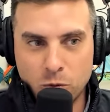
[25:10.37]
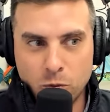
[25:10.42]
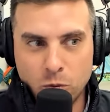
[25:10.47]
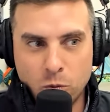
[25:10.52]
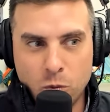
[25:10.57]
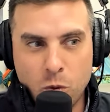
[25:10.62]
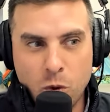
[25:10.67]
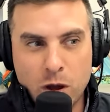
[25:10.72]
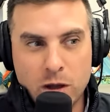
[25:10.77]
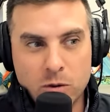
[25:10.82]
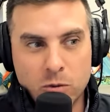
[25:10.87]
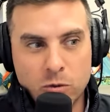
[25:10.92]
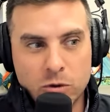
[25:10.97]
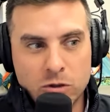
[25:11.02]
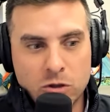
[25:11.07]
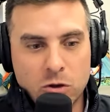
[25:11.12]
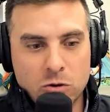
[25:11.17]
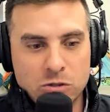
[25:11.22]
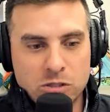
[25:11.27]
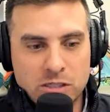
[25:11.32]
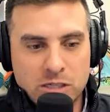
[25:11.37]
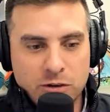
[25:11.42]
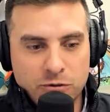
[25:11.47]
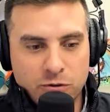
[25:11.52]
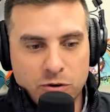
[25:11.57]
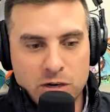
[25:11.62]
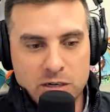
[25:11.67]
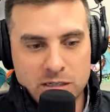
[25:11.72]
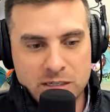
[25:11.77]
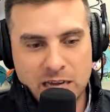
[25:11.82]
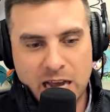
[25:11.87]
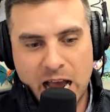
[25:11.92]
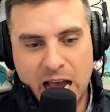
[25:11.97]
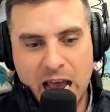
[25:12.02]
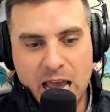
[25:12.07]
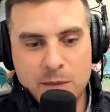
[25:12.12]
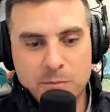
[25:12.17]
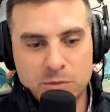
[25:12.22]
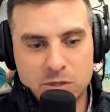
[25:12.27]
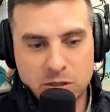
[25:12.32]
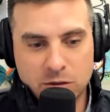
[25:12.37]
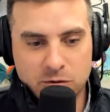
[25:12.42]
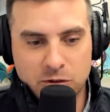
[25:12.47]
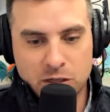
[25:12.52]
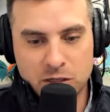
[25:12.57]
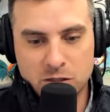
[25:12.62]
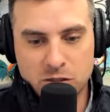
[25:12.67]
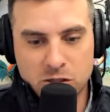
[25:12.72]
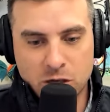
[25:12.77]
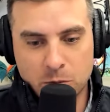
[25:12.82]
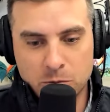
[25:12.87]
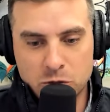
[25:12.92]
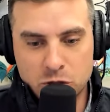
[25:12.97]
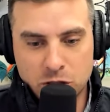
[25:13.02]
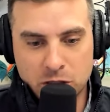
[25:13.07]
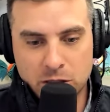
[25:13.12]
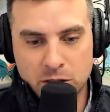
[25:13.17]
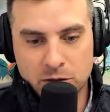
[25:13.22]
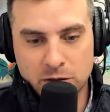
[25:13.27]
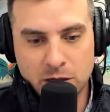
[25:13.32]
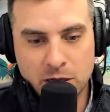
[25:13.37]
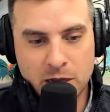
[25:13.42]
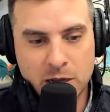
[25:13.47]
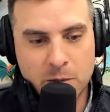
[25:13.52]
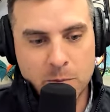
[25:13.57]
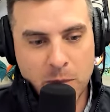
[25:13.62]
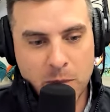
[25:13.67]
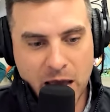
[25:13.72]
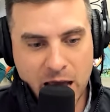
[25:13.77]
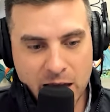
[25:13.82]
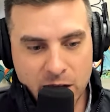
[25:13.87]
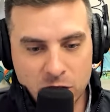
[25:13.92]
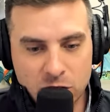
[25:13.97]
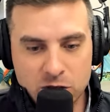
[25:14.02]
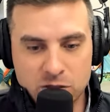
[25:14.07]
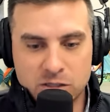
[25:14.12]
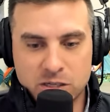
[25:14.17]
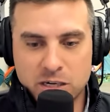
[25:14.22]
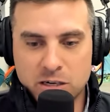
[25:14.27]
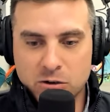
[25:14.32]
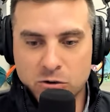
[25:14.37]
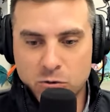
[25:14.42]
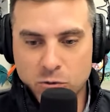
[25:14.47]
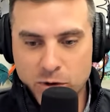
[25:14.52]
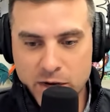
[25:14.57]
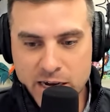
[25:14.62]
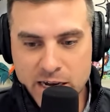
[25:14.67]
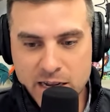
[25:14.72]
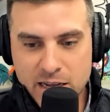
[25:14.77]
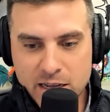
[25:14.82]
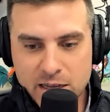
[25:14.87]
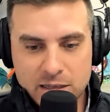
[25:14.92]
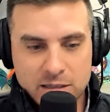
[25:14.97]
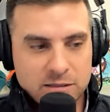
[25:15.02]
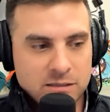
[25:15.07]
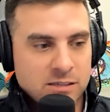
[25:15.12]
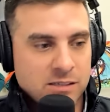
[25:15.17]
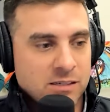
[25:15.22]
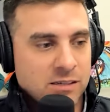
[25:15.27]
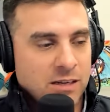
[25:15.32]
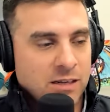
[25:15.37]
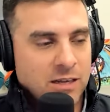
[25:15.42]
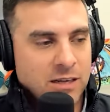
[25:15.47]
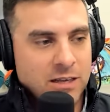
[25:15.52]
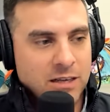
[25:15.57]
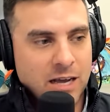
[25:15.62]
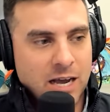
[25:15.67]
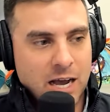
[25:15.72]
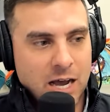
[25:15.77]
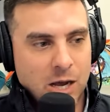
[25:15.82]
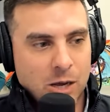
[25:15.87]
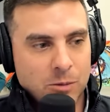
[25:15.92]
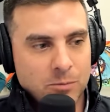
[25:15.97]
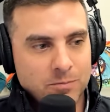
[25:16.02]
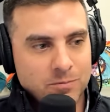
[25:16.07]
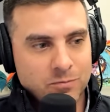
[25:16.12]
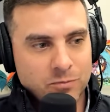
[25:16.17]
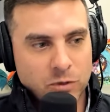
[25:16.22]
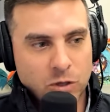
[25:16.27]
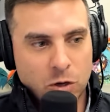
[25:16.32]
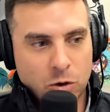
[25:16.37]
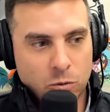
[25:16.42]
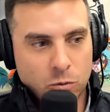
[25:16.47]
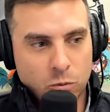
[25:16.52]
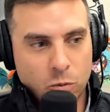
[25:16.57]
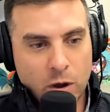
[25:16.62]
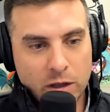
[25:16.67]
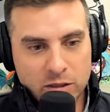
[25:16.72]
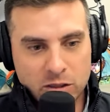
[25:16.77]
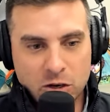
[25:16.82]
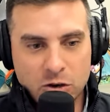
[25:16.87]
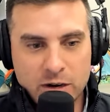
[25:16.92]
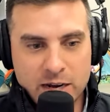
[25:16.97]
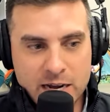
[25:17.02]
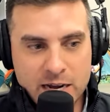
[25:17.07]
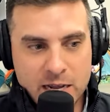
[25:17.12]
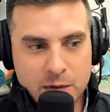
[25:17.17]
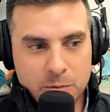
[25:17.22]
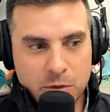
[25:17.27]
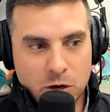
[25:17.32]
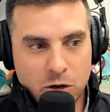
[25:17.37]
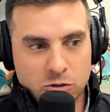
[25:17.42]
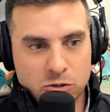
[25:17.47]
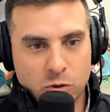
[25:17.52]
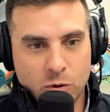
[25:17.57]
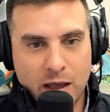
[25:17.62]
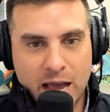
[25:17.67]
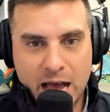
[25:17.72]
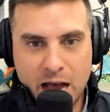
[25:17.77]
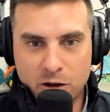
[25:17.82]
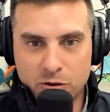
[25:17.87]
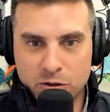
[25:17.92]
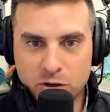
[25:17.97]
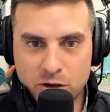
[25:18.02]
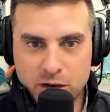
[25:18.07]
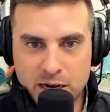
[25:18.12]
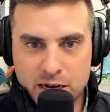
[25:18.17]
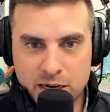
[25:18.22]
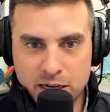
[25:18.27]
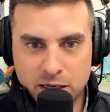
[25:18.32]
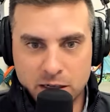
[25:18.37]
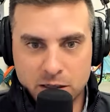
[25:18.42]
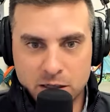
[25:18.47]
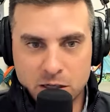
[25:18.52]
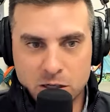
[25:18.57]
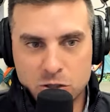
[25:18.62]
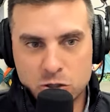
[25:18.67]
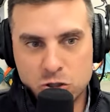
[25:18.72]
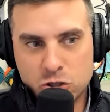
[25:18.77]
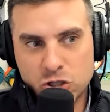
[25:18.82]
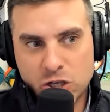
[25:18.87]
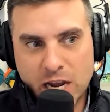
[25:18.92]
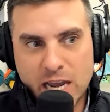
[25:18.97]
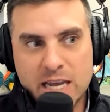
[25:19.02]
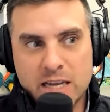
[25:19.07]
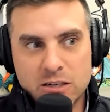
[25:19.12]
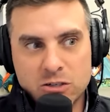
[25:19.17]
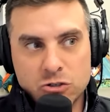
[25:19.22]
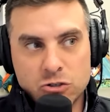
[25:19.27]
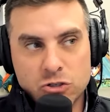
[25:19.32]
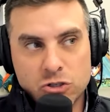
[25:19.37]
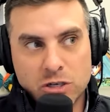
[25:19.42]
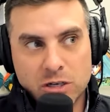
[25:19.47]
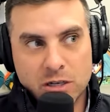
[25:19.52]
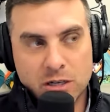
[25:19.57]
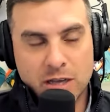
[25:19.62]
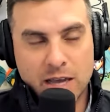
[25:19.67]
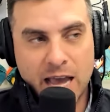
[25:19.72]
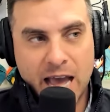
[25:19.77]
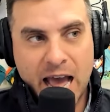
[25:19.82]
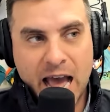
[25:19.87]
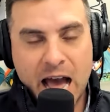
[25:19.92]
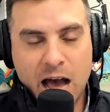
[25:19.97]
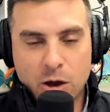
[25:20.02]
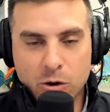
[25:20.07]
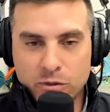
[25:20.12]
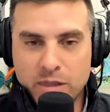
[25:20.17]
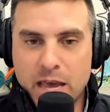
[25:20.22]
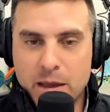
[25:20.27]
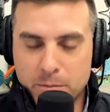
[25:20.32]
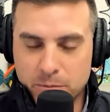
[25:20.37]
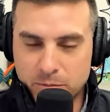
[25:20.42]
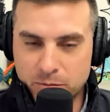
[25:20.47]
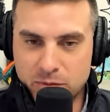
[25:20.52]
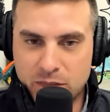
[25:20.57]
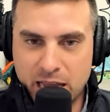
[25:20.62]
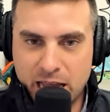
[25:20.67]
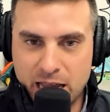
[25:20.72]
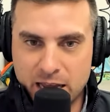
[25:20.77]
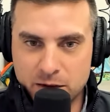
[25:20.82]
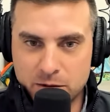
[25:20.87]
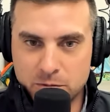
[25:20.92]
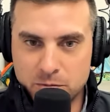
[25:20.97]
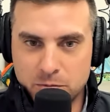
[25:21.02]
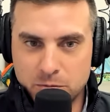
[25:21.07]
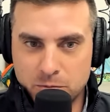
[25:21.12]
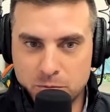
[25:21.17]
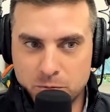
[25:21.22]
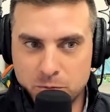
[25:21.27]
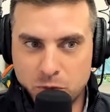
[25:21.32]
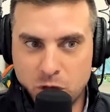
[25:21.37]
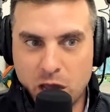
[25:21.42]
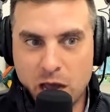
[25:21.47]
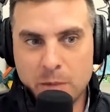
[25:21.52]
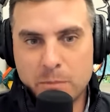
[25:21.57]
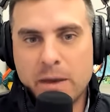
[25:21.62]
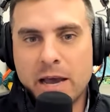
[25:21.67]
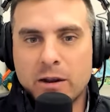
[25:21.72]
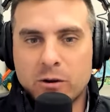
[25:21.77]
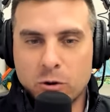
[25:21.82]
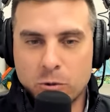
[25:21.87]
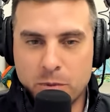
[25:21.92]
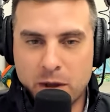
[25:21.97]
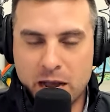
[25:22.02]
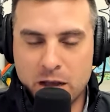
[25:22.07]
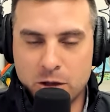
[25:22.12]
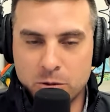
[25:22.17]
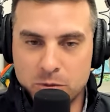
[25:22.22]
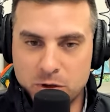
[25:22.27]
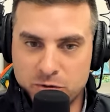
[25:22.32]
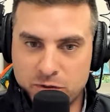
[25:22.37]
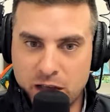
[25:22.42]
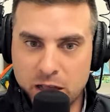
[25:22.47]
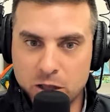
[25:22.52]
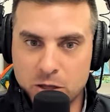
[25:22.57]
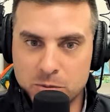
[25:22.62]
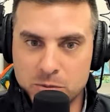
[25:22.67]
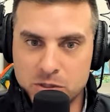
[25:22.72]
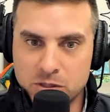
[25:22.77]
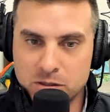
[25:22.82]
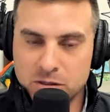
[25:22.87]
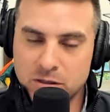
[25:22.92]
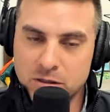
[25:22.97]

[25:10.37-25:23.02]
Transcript: what would those different types of consumption patterns, ingredients, what they're eating, but also how they're eating, change how that gut microbiome develops?